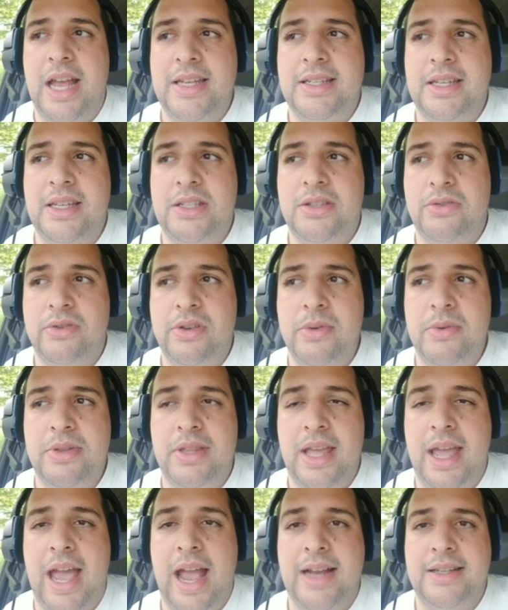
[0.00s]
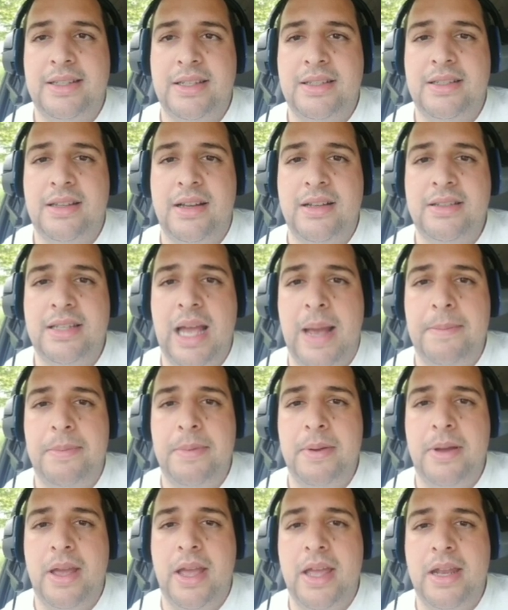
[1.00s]
in SS3 with the access to untap
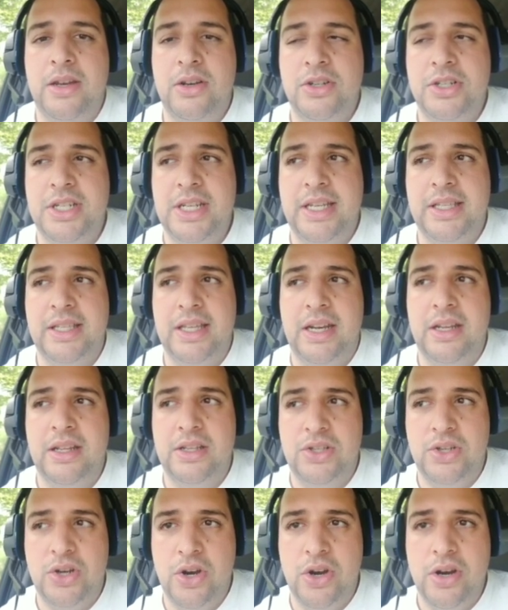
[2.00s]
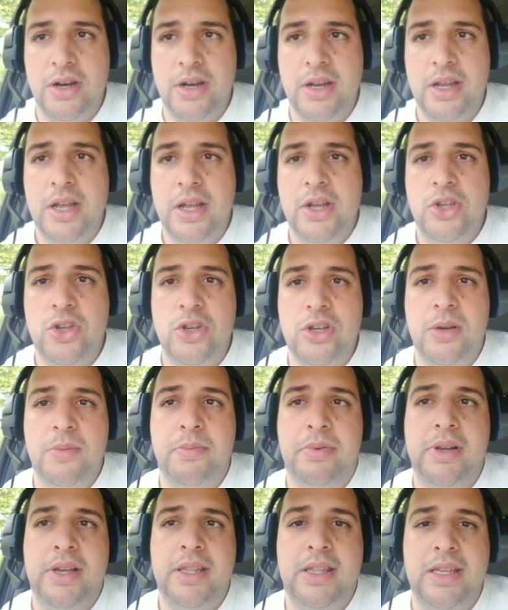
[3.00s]
energy at the end of the turn. You
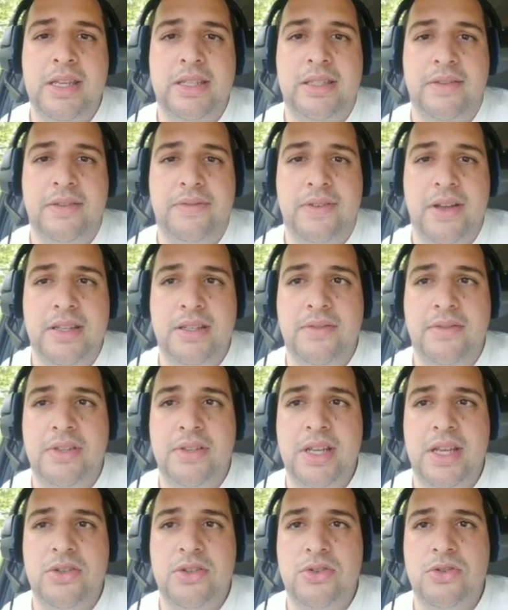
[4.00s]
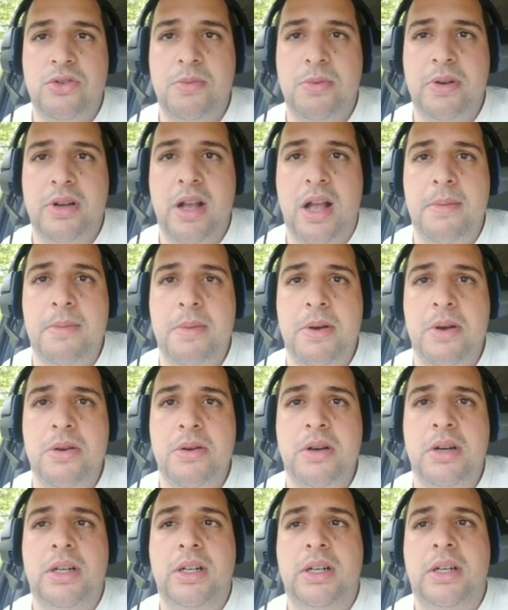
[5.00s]
can play these defensively as your super
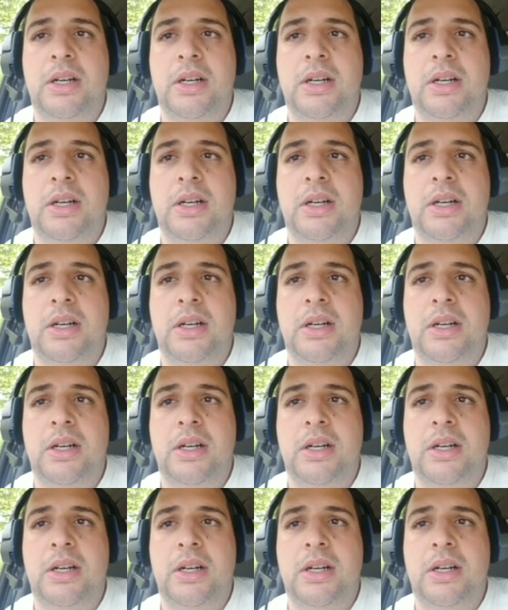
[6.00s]
combo.